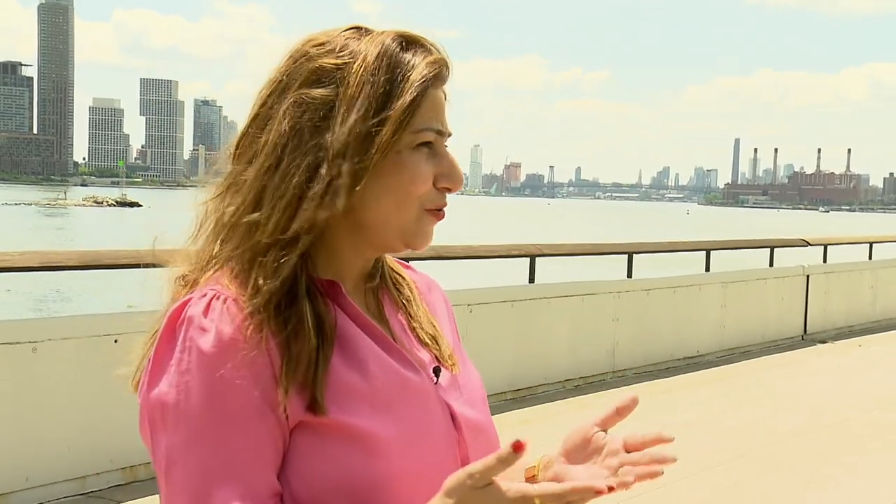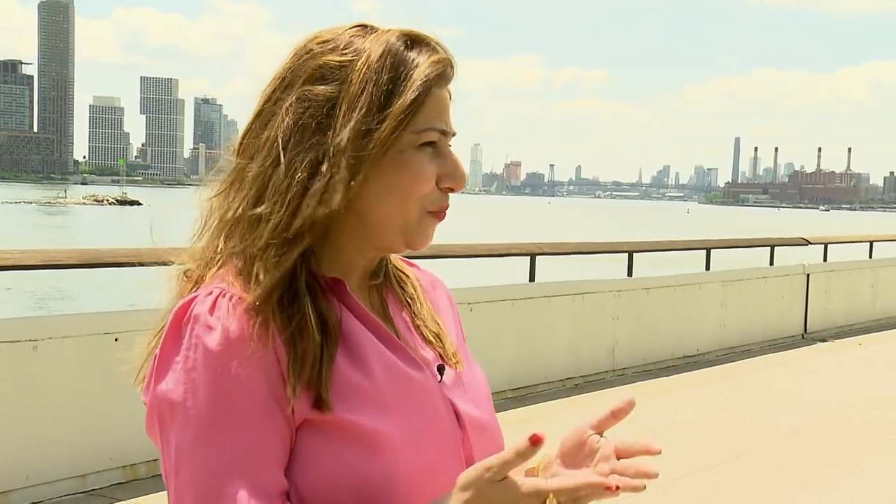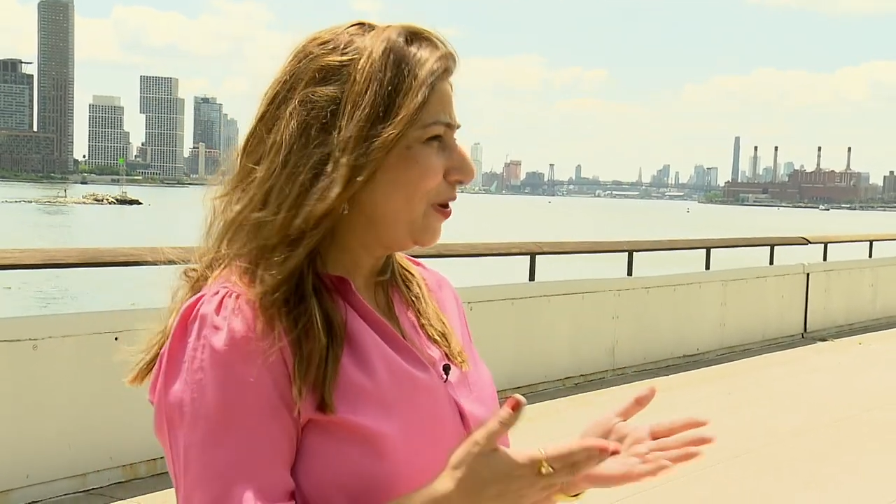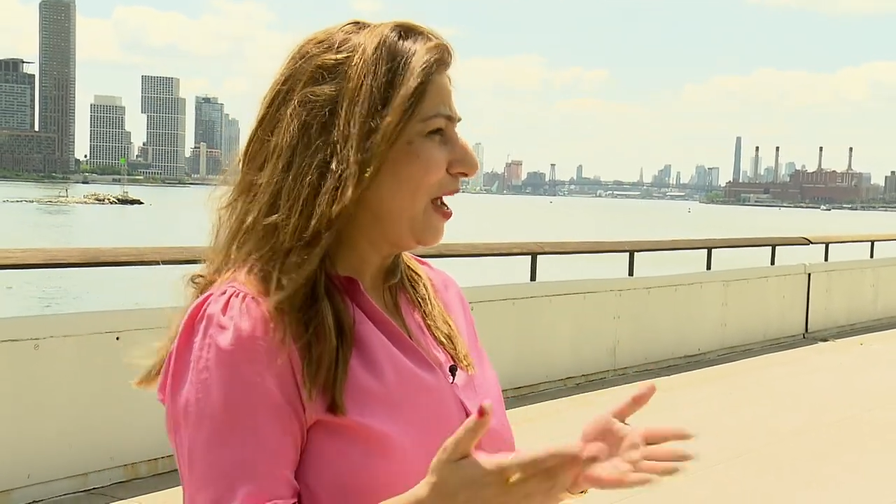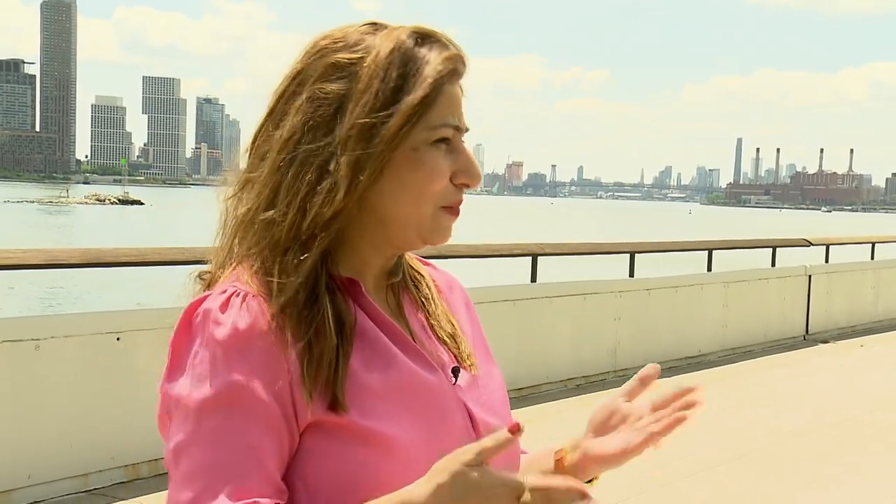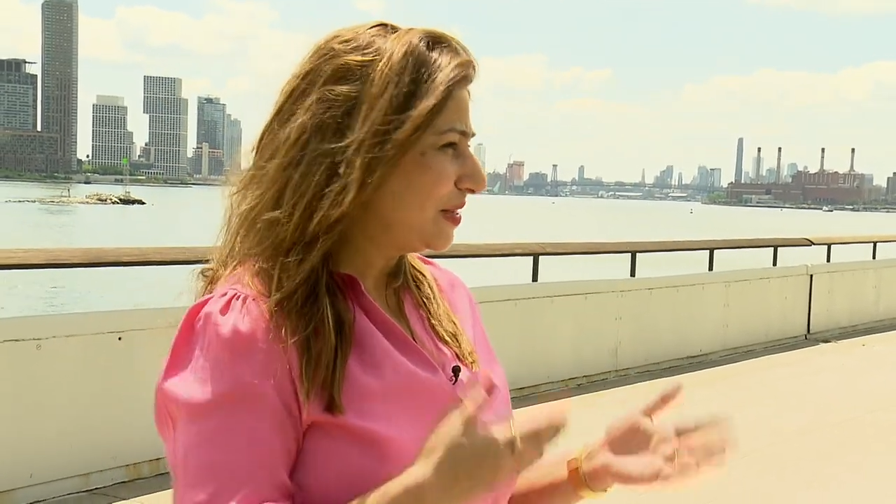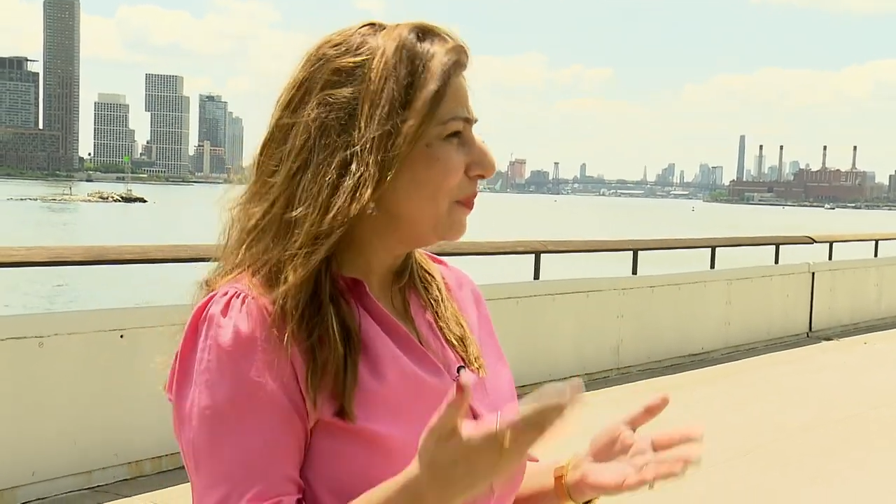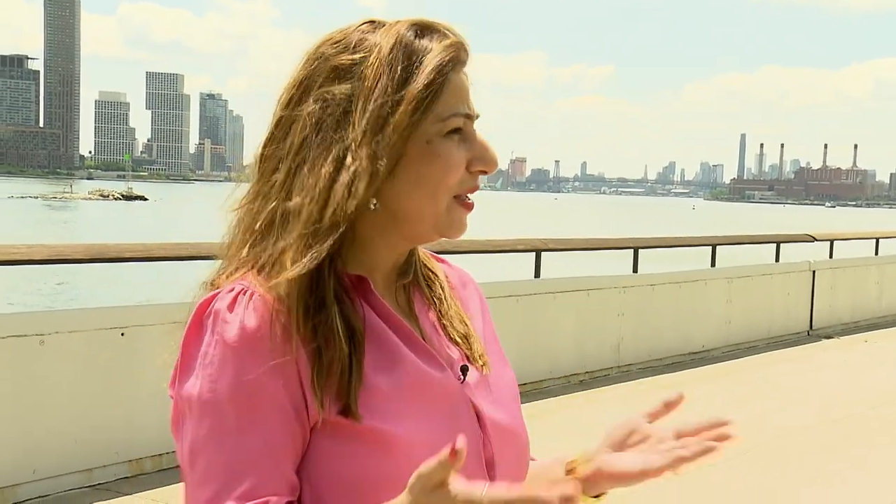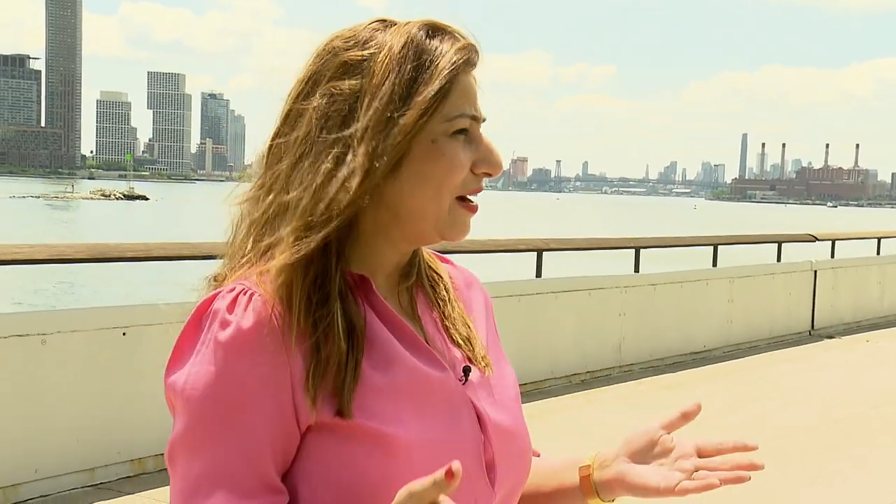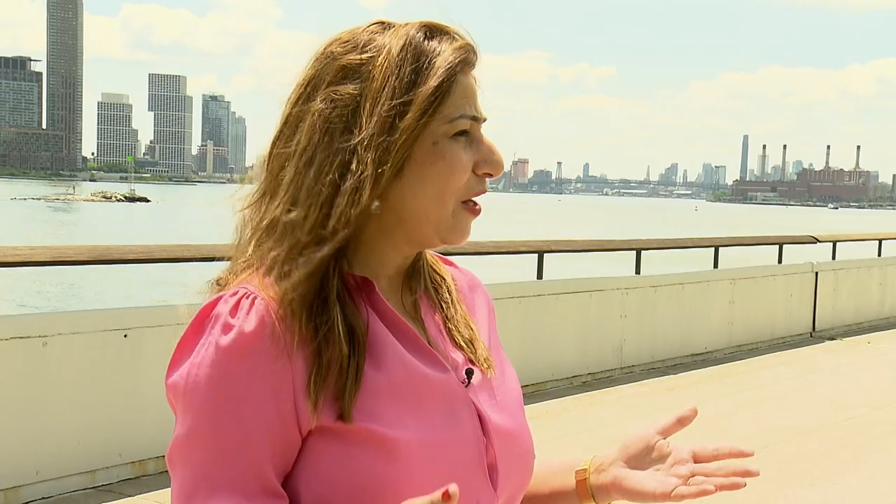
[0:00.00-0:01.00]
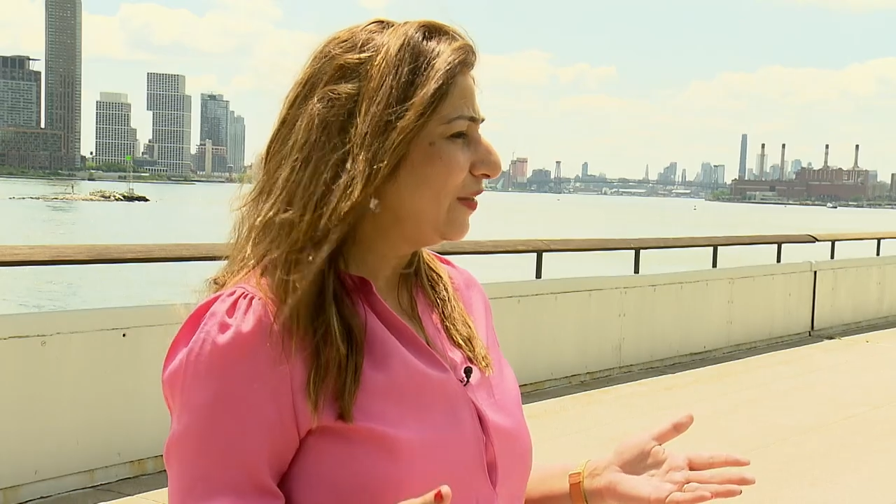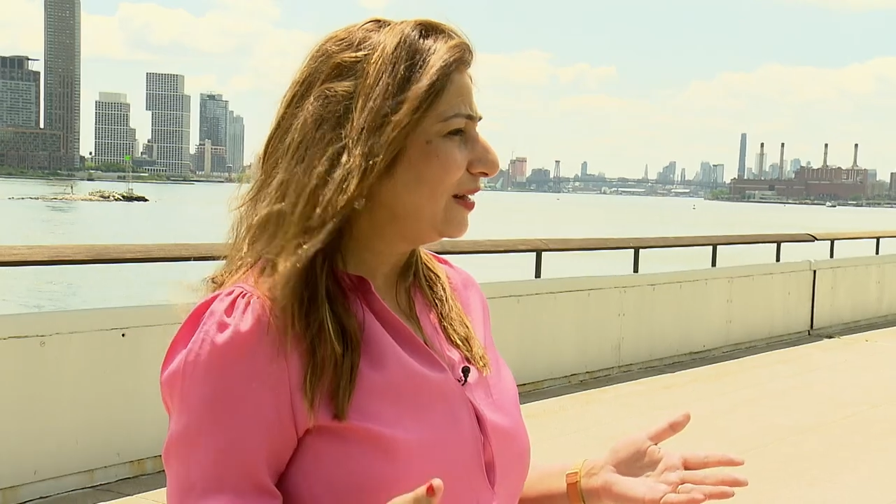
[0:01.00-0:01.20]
or perhaps something around that.